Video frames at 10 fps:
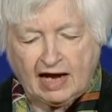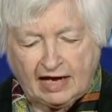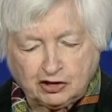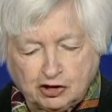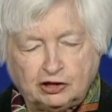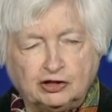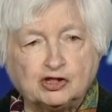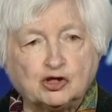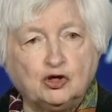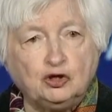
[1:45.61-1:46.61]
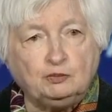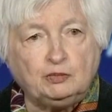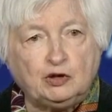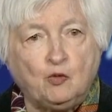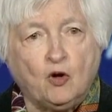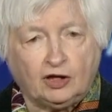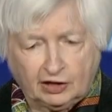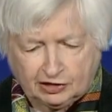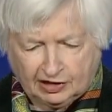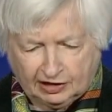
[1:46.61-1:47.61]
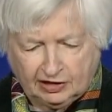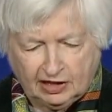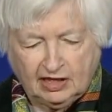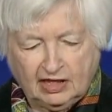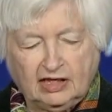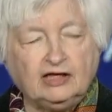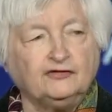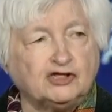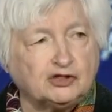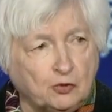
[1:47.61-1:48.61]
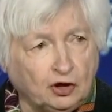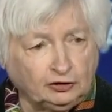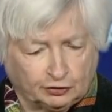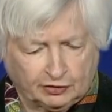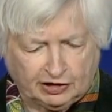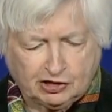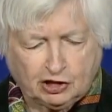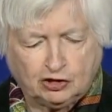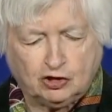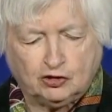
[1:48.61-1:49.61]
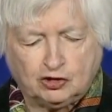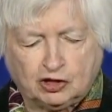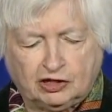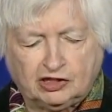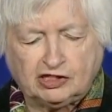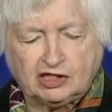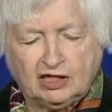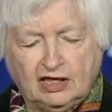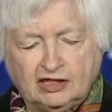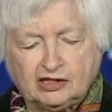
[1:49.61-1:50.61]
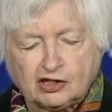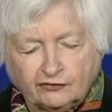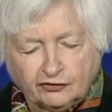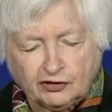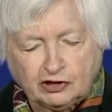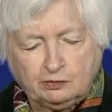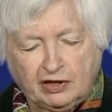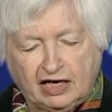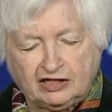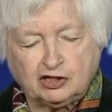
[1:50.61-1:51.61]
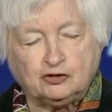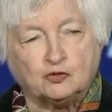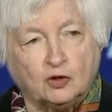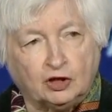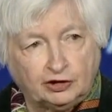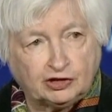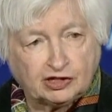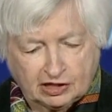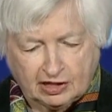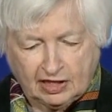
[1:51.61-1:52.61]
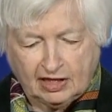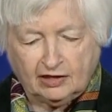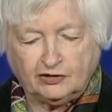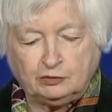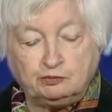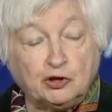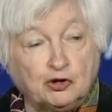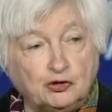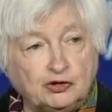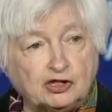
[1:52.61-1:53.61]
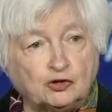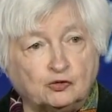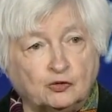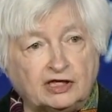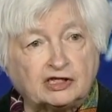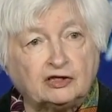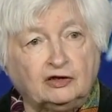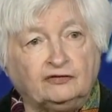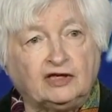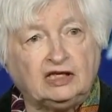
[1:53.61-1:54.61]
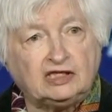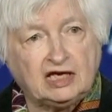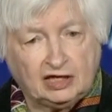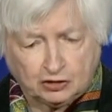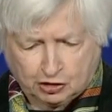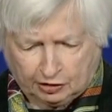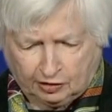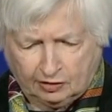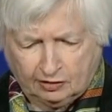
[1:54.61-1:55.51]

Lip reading: actions could be warranted if smaller institutions suffered deposit runs that pose the risk of contagion.